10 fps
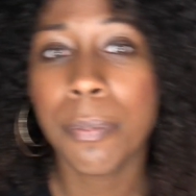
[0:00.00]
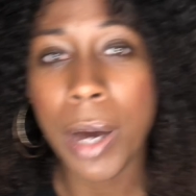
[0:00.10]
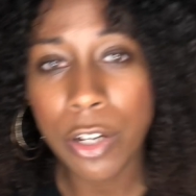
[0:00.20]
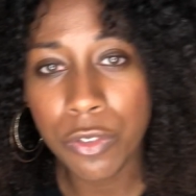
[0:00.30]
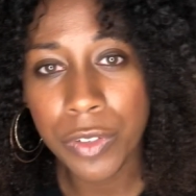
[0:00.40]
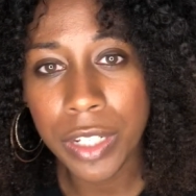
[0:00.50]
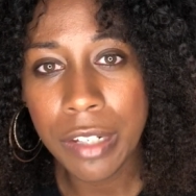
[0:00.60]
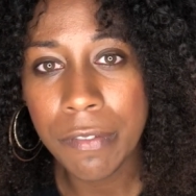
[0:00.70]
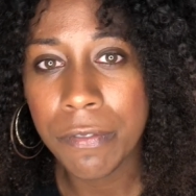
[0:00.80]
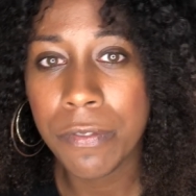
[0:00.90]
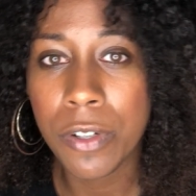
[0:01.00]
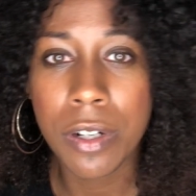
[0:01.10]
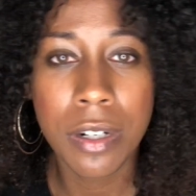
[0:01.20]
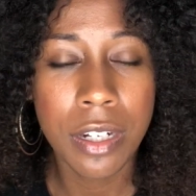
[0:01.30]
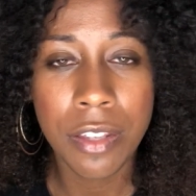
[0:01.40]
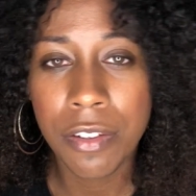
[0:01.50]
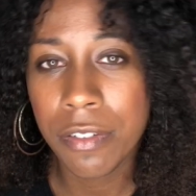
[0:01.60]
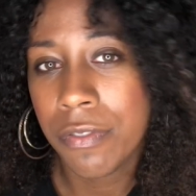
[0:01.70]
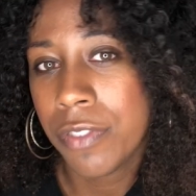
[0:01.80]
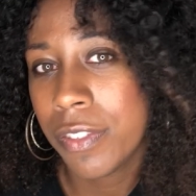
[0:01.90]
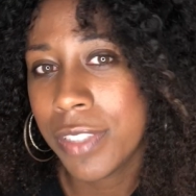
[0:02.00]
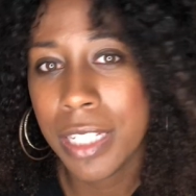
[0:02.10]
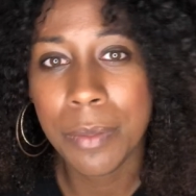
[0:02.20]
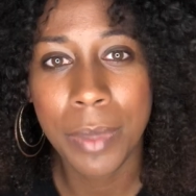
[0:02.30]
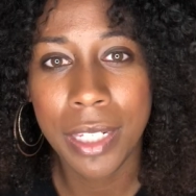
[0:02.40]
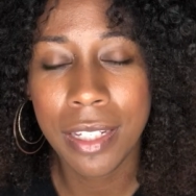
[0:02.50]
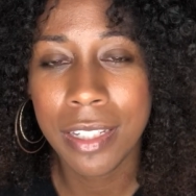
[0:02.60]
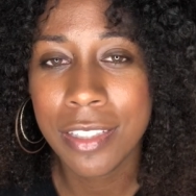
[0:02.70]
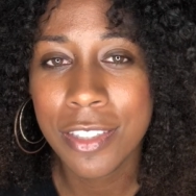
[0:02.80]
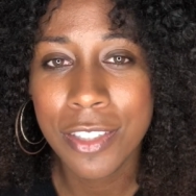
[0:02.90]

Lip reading: bottle feeding for another 15 minutes.